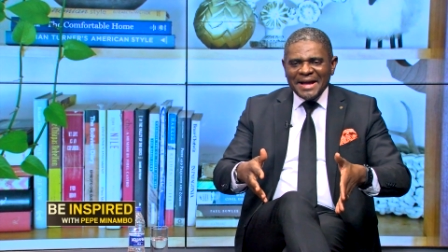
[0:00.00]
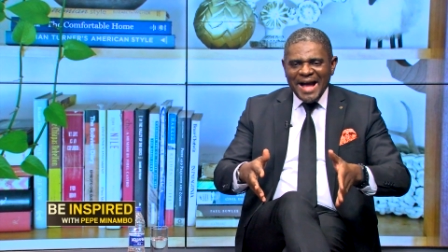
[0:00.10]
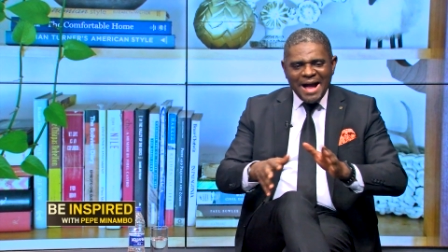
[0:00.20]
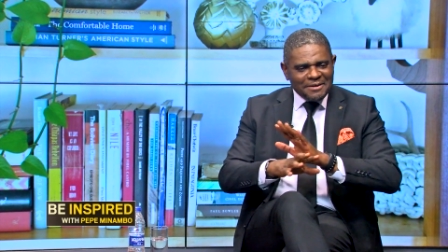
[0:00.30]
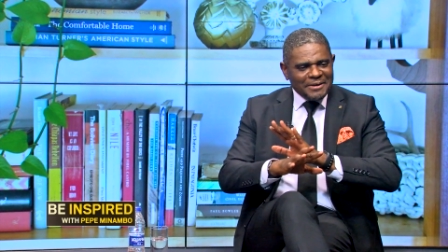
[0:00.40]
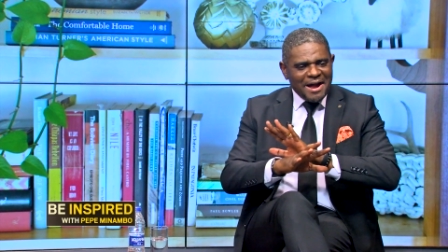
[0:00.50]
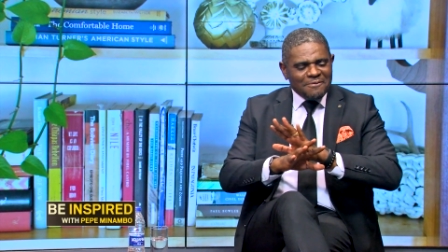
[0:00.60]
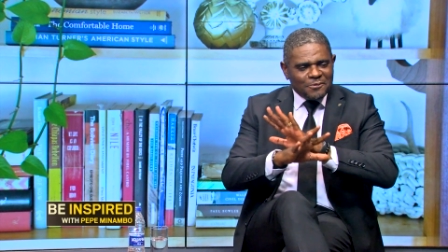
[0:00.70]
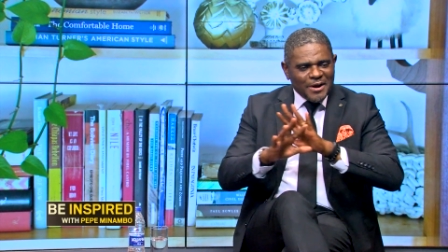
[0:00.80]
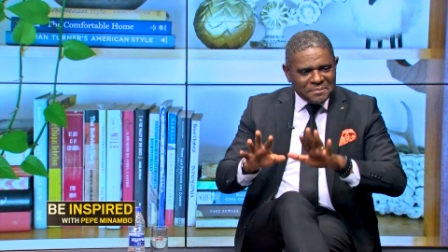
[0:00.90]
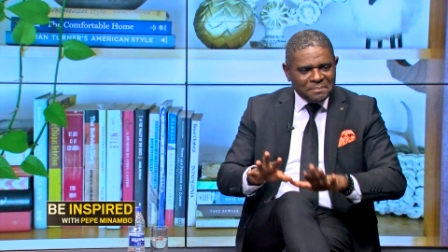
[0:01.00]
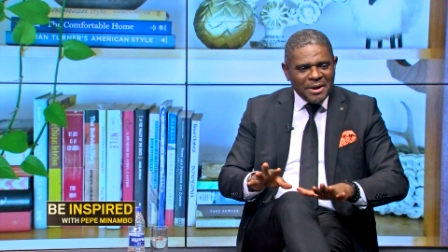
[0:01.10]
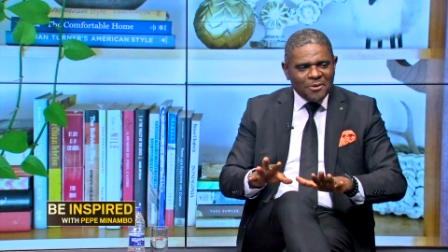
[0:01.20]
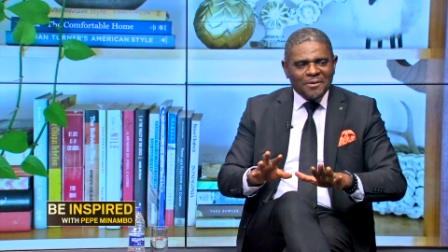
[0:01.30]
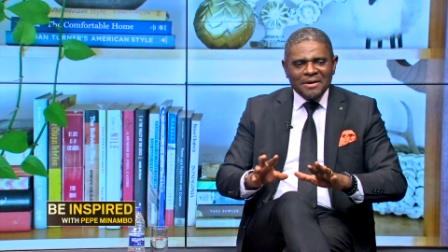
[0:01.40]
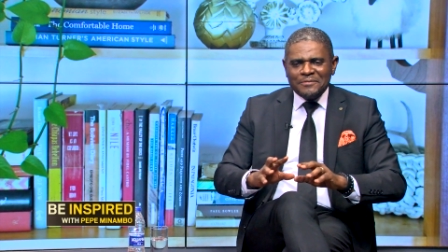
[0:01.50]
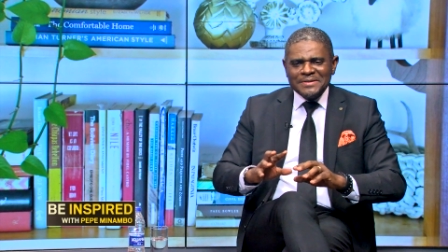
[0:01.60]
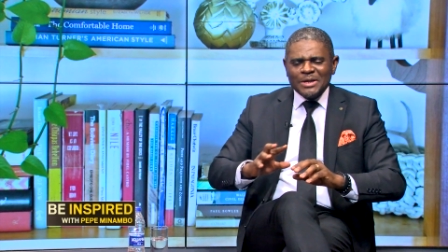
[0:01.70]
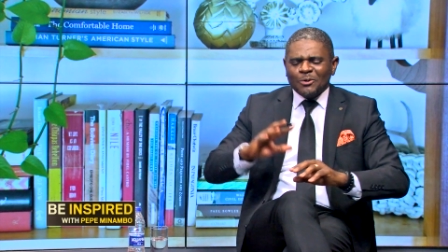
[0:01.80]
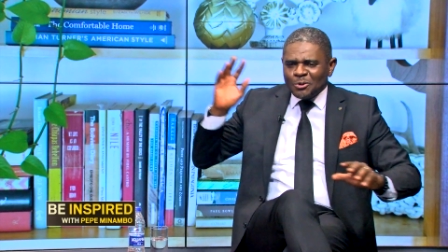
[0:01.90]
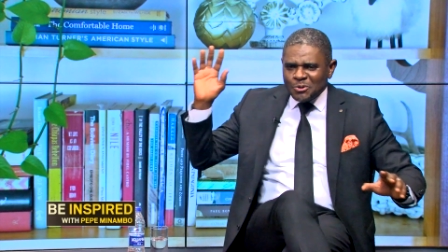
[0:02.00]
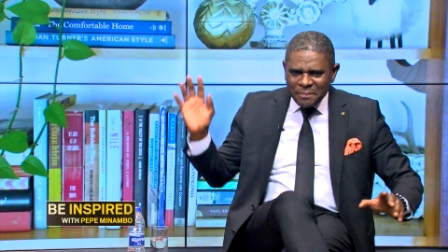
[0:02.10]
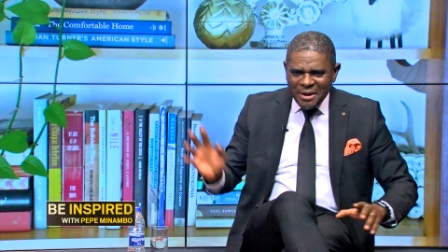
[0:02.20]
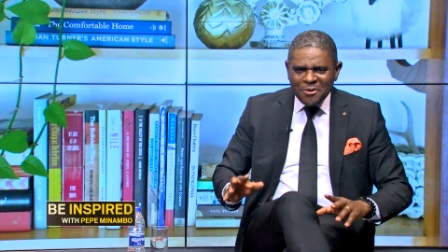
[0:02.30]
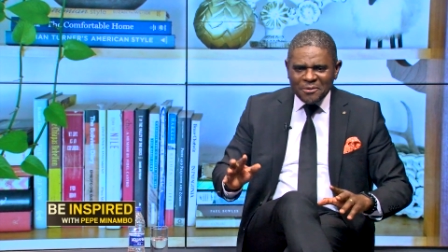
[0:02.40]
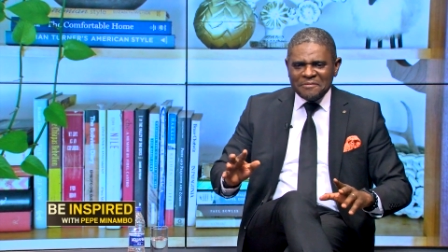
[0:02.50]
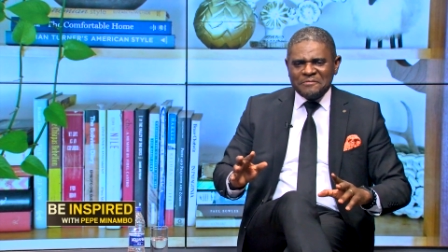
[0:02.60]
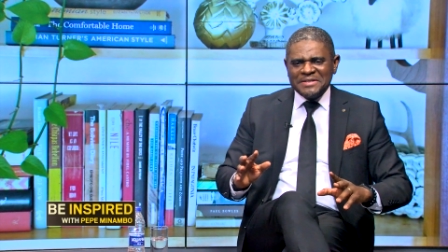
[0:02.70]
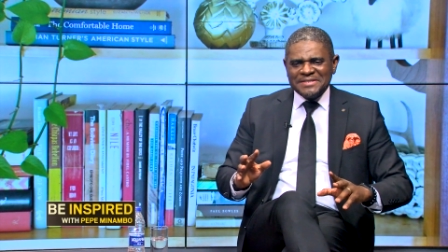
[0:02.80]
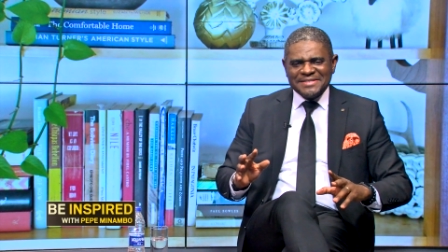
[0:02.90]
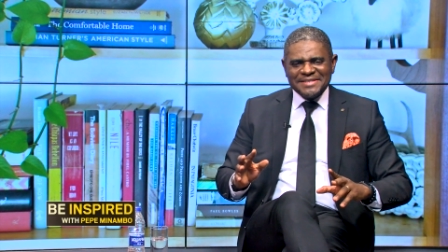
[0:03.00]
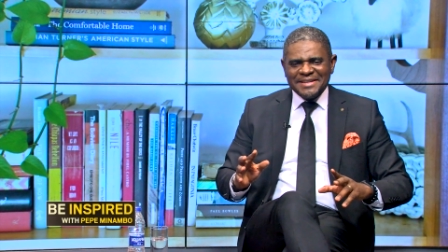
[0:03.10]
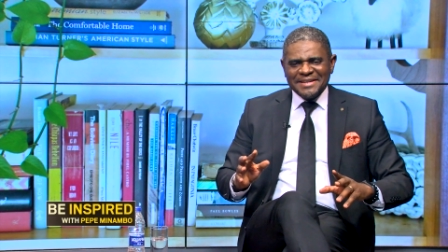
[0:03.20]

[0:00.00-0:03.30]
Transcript: I've read biographies and autobiographies.